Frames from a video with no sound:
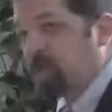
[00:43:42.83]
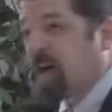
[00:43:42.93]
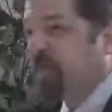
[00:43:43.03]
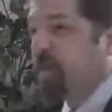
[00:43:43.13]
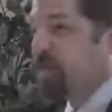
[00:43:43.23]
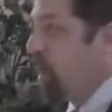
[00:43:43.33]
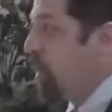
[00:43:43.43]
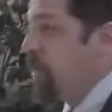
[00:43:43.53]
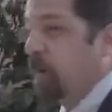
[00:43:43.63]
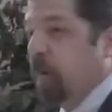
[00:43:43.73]
Jeff did say I
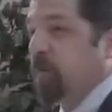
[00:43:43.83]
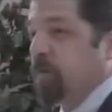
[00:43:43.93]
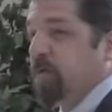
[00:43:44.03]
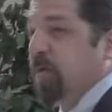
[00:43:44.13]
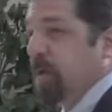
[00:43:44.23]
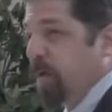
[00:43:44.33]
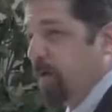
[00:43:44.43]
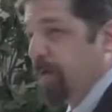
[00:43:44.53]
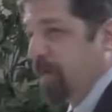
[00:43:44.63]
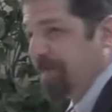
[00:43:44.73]
could go over just a
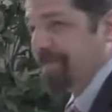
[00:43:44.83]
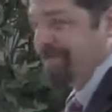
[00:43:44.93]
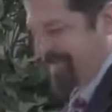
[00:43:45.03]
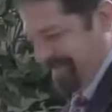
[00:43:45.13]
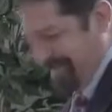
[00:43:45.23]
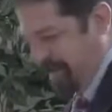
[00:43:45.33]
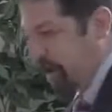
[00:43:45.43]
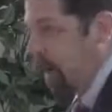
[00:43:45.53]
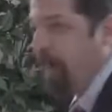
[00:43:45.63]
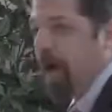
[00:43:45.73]
little.
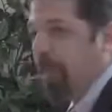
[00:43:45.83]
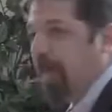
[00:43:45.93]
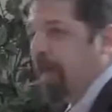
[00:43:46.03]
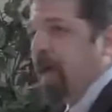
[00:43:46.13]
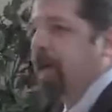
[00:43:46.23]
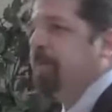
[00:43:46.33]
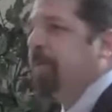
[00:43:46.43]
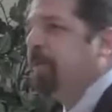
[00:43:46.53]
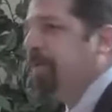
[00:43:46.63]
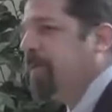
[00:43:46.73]
I might have made that up, but